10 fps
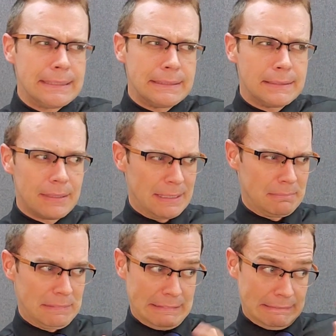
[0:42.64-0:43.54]
Here
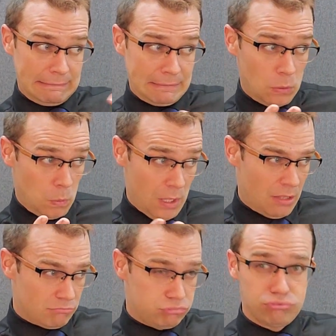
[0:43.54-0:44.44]
are some ideas
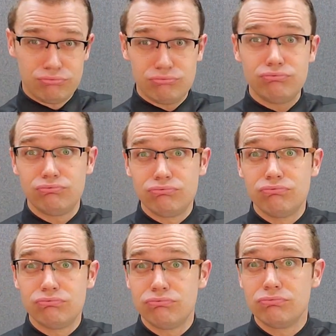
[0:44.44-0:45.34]
to consider
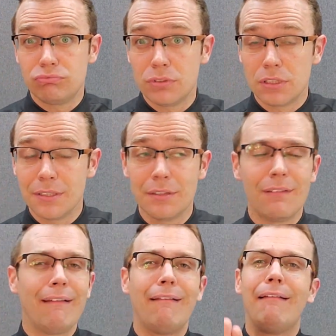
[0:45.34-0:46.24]
when creating
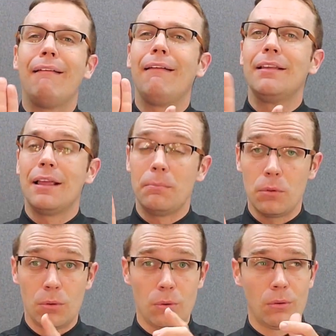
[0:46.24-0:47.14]
your own
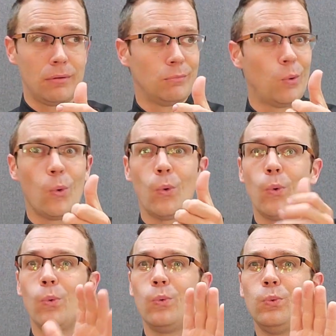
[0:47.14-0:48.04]
personalized
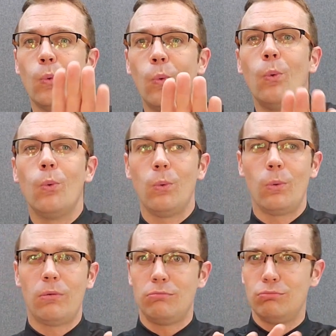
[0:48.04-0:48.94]
support network.
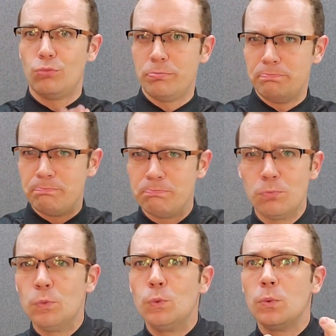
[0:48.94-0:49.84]

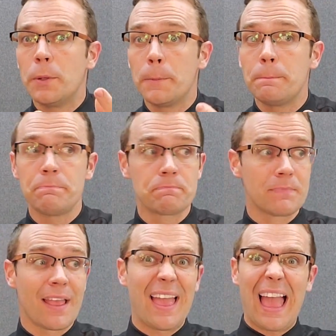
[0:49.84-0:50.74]
Organize a network for
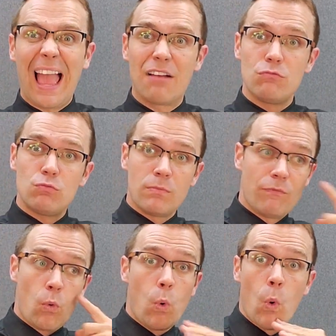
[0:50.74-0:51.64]
your home,
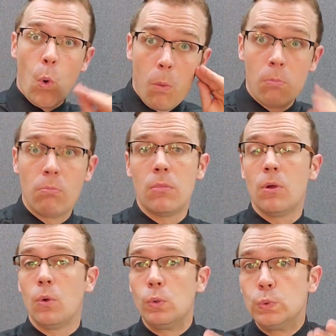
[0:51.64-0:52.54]
school,
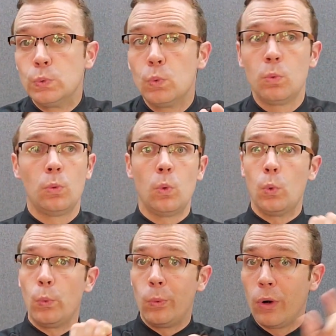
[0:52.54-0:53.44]
workplace, volunteer
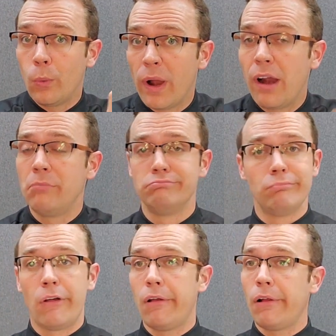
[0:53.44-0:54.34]
site,
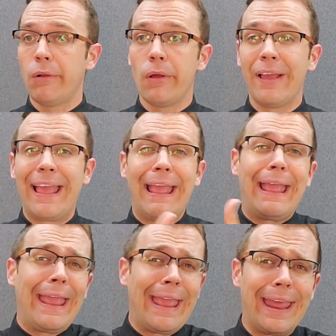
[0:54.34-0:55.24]
and any other
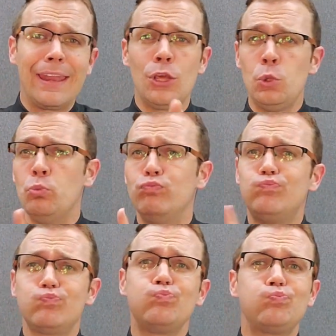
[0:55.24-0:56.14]
place where you spend a
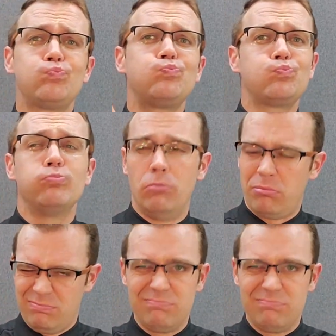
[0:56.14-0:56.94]
lot of time.